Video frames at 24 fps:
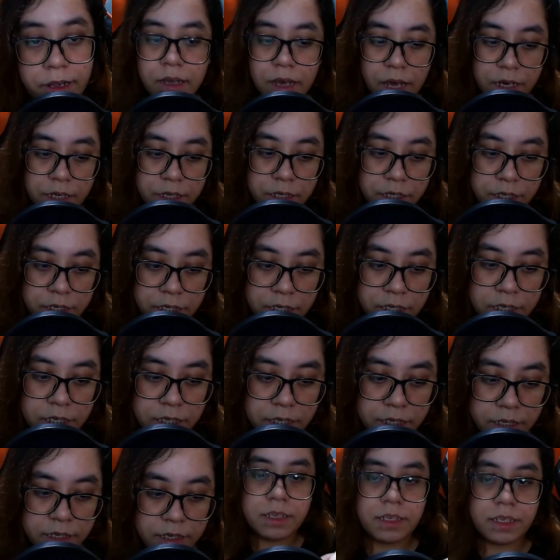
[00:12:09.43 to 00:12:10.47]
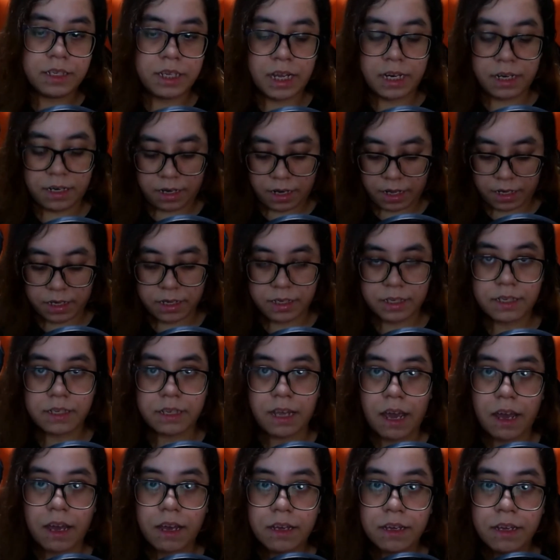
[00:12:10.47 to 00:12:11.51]
And she sent like a
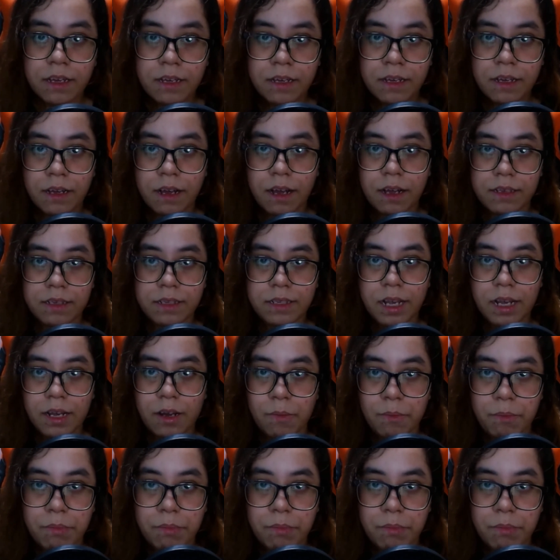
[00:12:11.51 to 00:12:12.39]
sack of